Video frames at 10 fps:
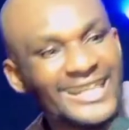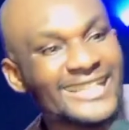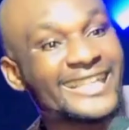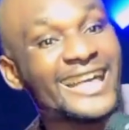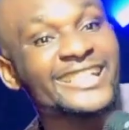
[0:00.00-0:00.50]

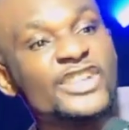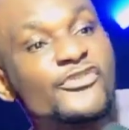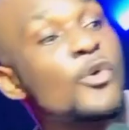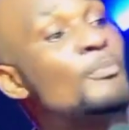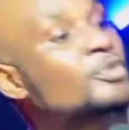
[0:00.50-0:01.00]
It has
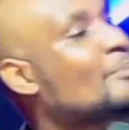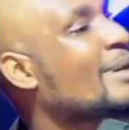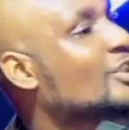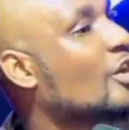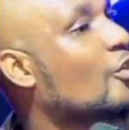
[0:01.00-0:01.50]
carried the full
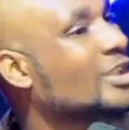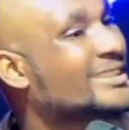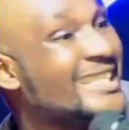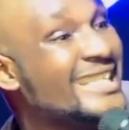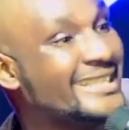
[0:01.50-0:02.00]
property of
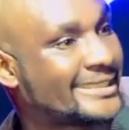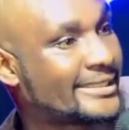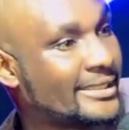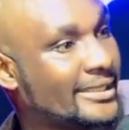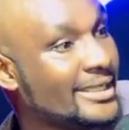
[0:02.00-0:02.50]
what? The heat.
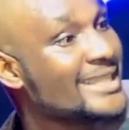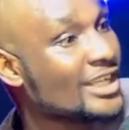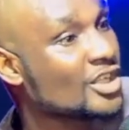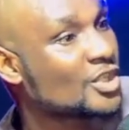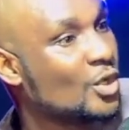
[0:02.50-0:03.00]

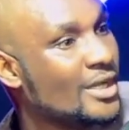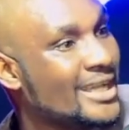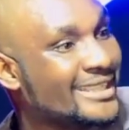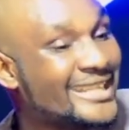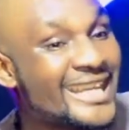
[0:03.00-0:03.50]
Is that not so?
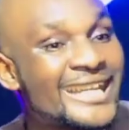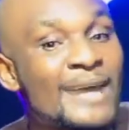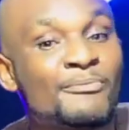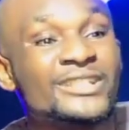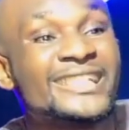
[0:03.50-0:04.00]
Then
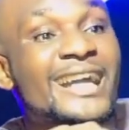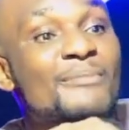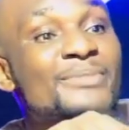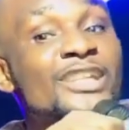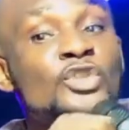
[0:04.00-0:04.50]
at that point, it
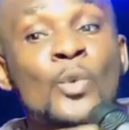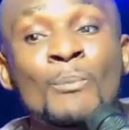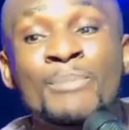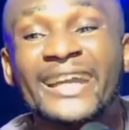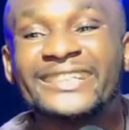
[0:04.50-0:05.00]
can begin
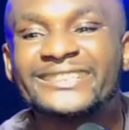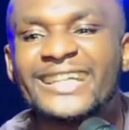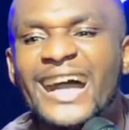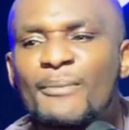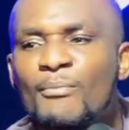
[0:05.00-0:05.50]
to
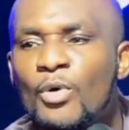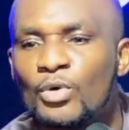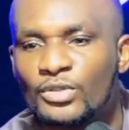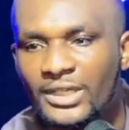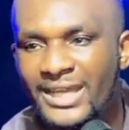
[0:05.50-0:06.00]
bend and
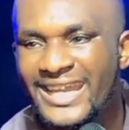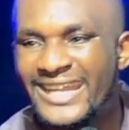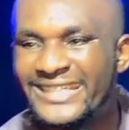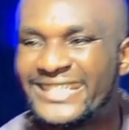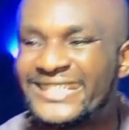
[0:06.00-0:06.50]
mold.
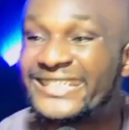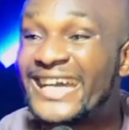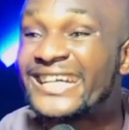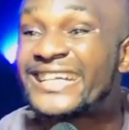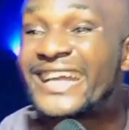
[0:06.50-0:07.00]
It is
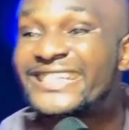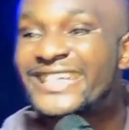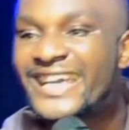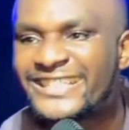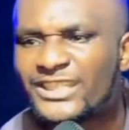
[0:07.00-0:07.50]
in the
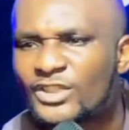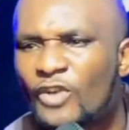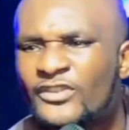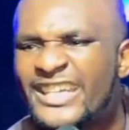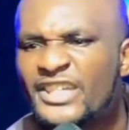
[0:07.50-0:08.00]

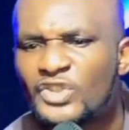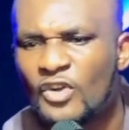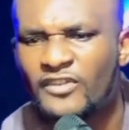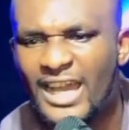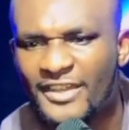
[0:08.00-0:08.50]
redness of the
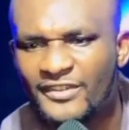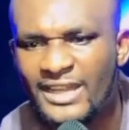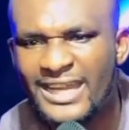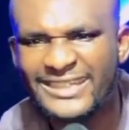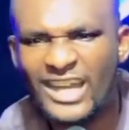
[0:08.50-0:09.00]
heats of life
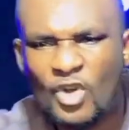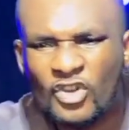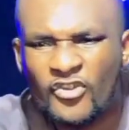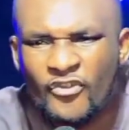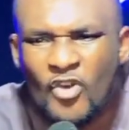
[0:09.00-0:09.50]

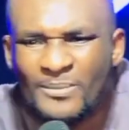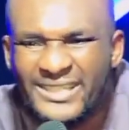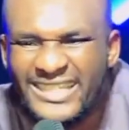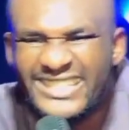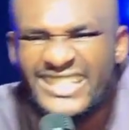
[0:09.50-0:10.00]
that God
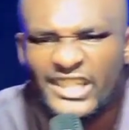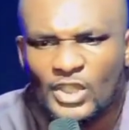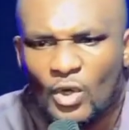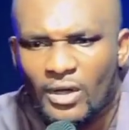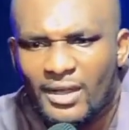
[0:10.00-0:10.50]
forms his
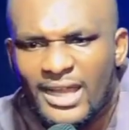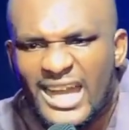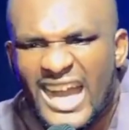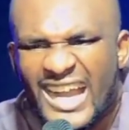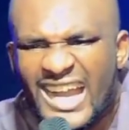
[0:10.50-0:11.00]
nature
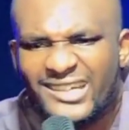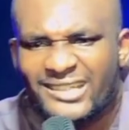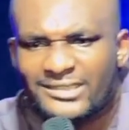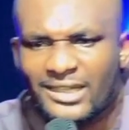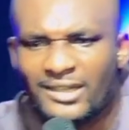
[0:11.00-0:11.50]
and
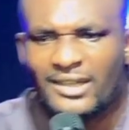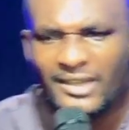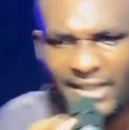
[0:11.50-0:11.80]
character